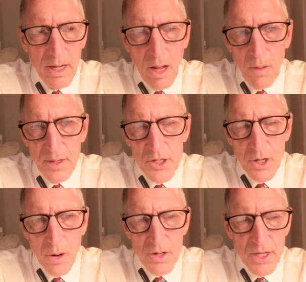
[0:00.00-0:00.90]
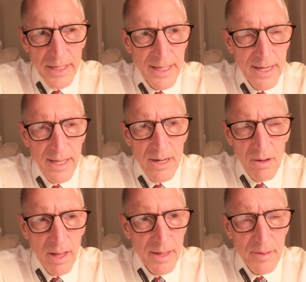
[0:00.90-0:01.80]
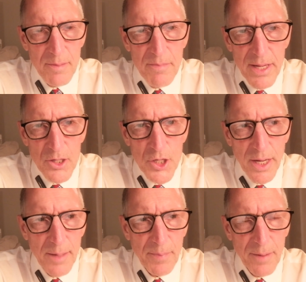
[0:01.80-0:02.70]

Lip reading: all these cars I get in are like in mint shape,